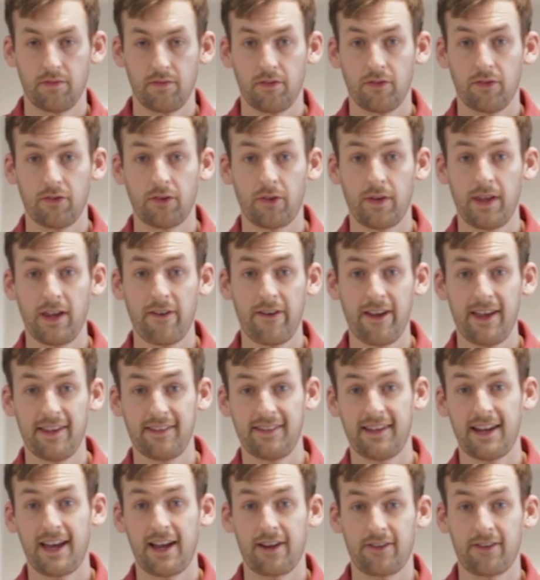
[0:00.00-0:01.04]
So here it is
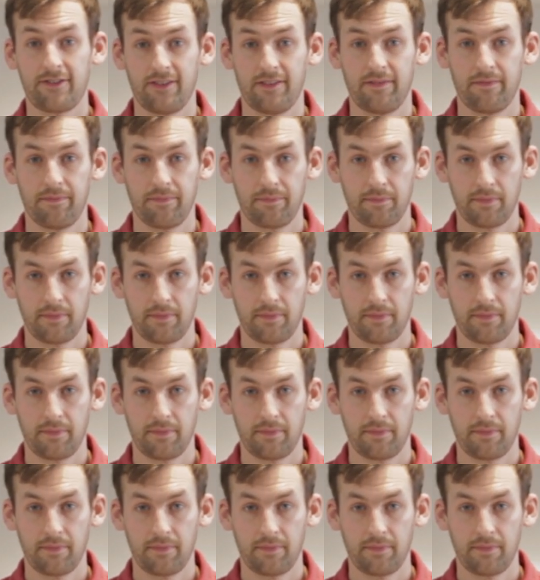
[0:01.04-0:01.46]
in action.